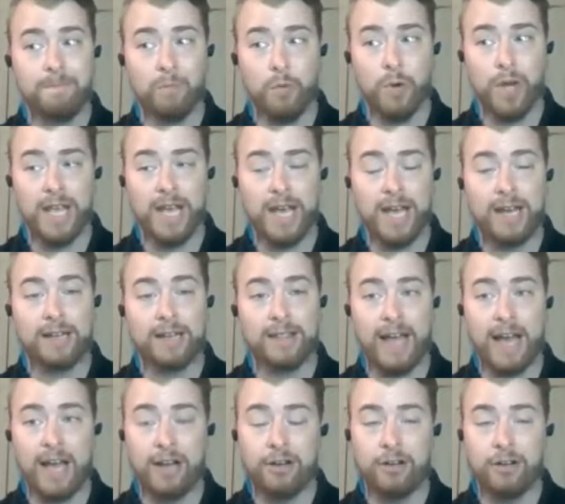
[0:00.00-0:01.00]
We had
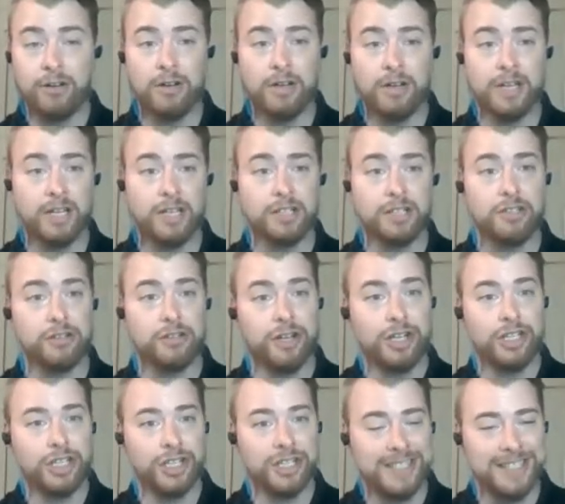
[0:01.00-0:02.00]
ladder and
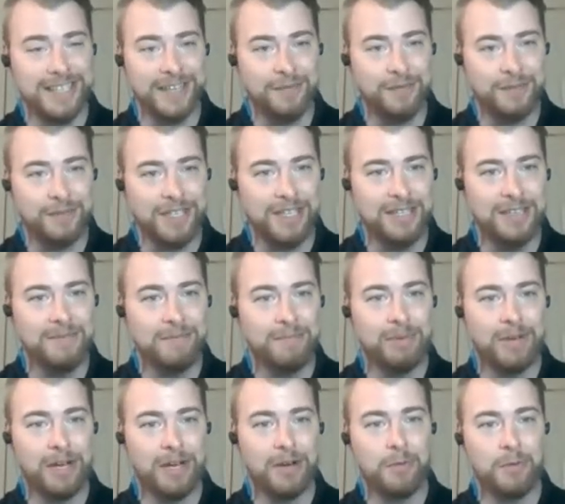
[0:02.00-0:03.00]
construction safety,
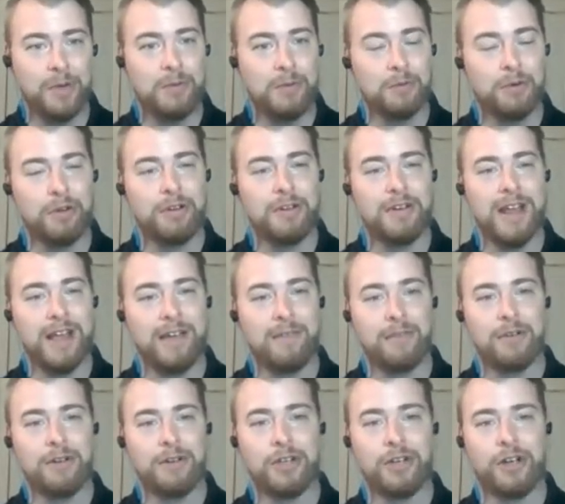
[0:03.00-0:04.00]
but we were
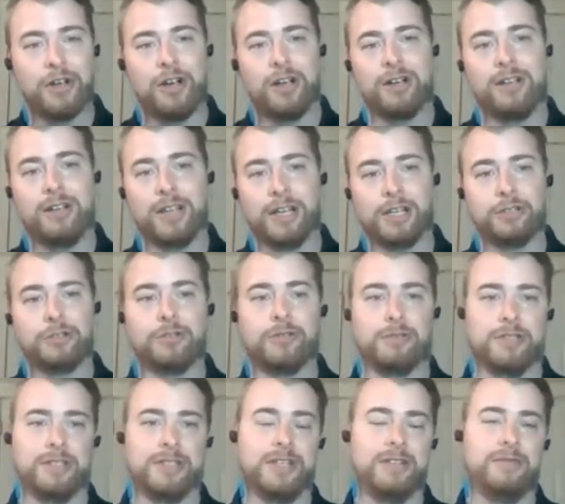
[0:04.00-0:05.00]
never taught
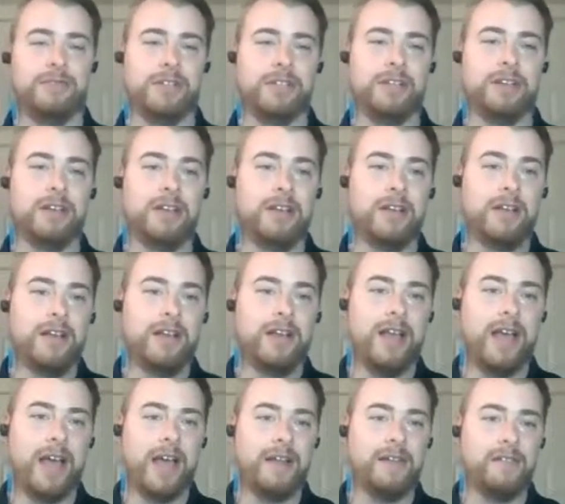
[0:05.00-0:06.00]
electrical safety.
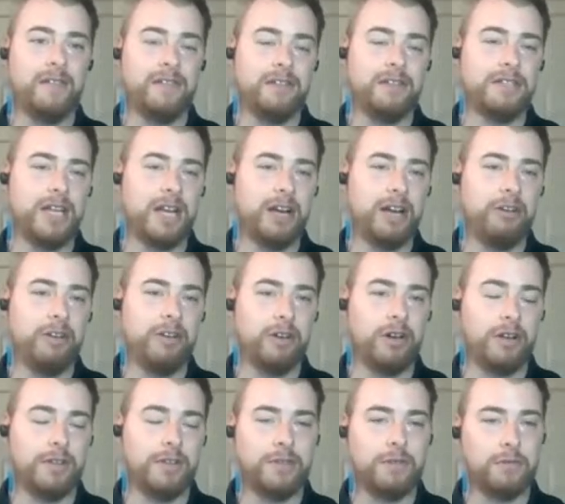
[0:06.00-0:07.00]
And this carried
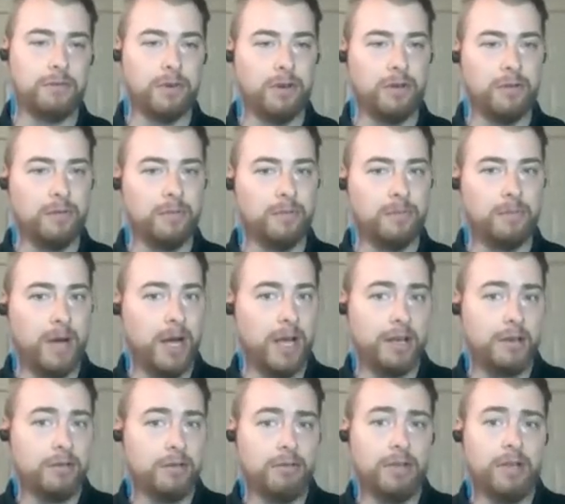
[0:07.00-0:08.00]
on throughout
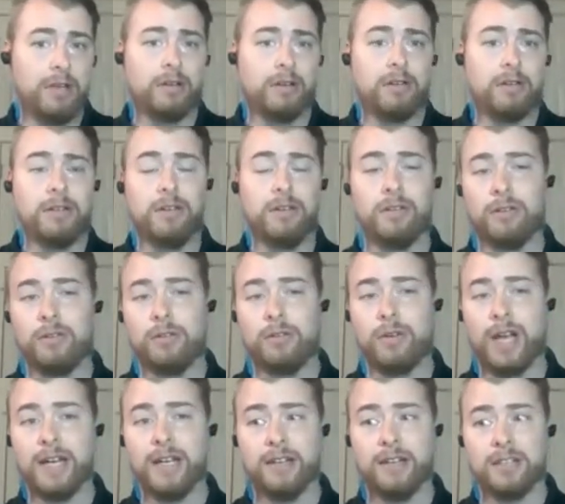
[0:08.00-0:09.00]
my career. You
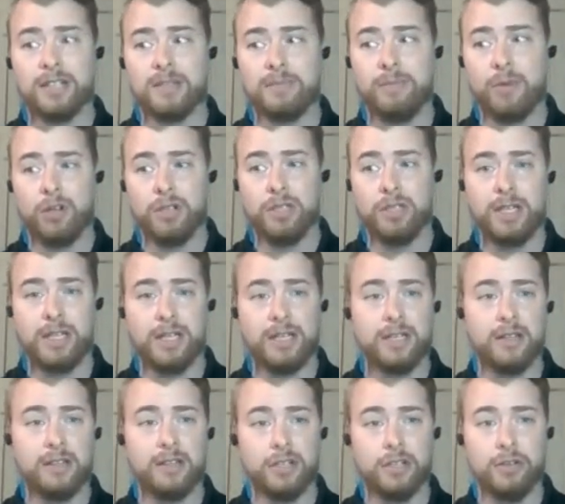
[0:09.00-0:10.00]
know, I did a small
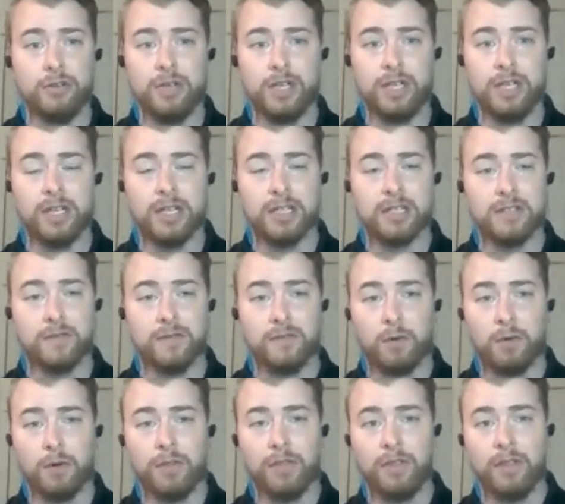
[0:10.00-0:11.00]
stint in the union as a
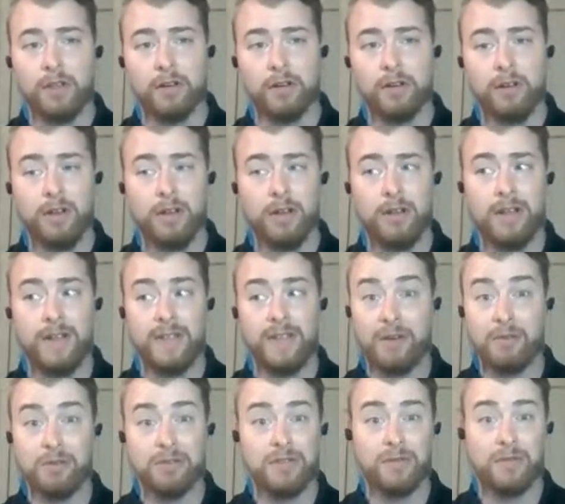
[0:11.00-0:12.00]
fourth year,
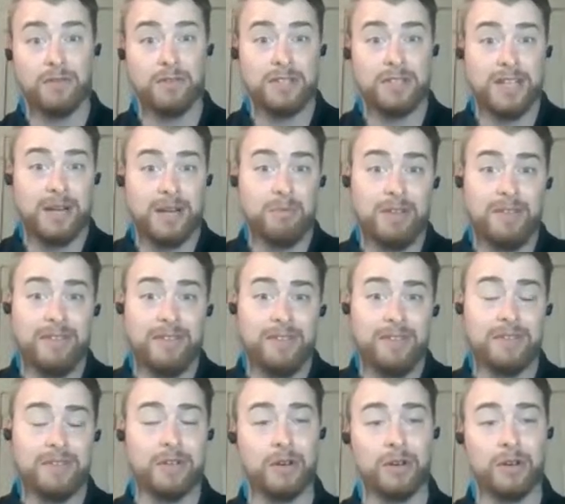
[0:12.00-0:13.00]
and that was the first time we've
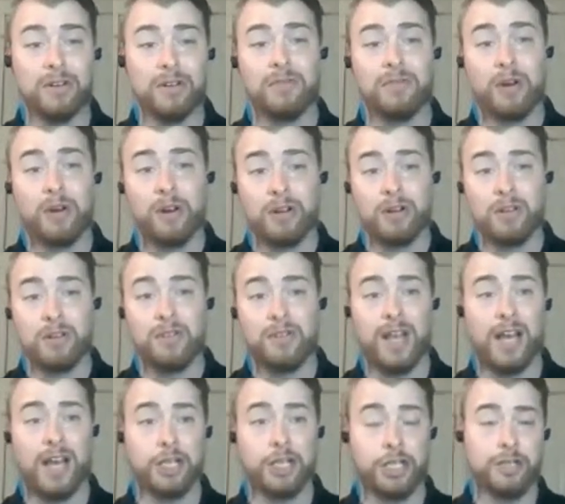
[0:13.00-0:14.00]
even heard of arc
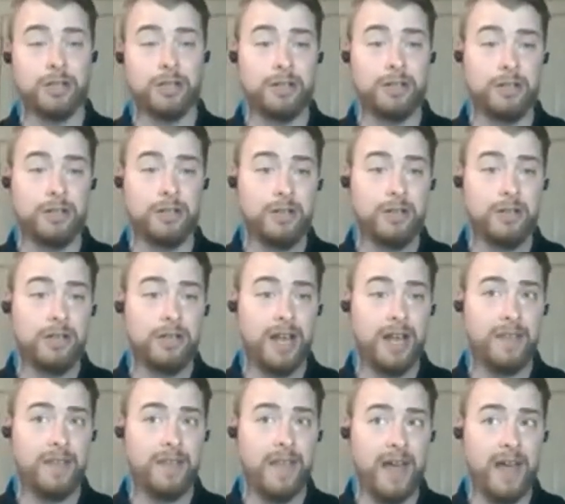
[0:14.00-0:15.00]
flash.
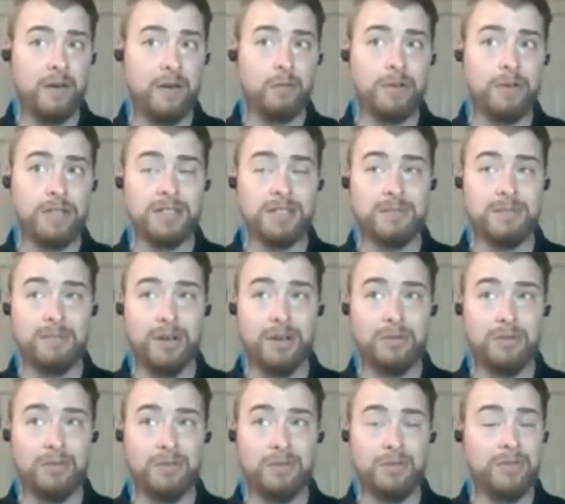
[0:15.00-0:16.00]
And that was
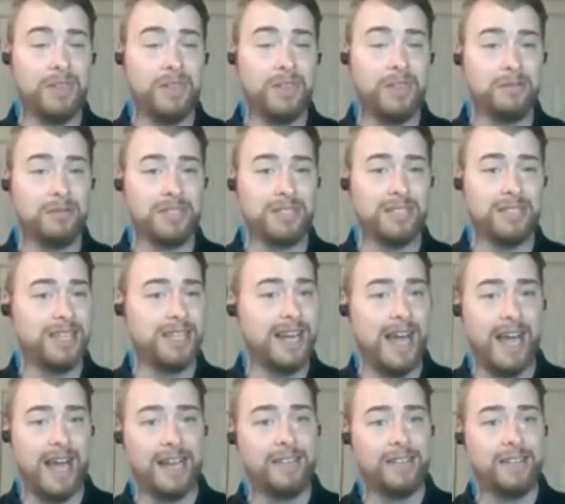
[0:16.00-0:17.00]
about
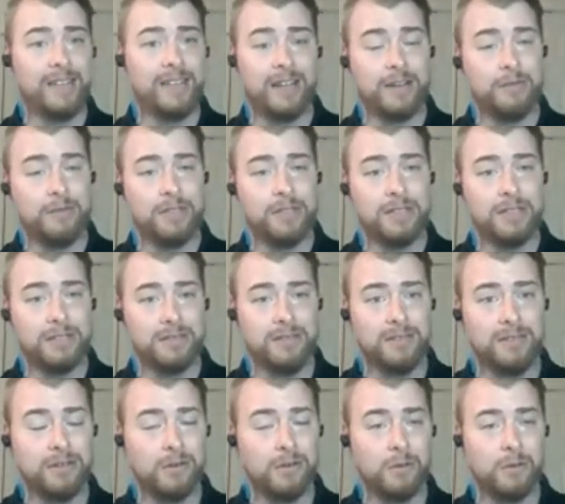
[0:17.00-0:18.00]
2009 that I was,
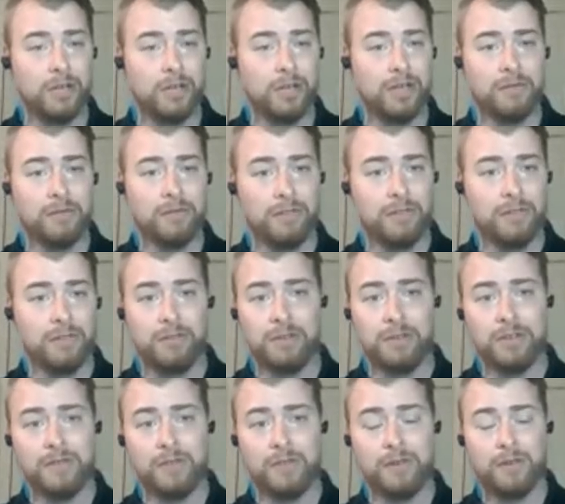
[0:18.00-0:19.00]
you know, working for the
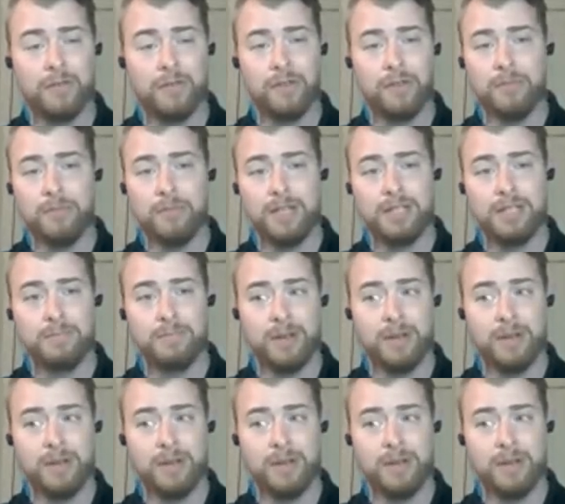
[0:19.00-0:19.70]
union for a few months.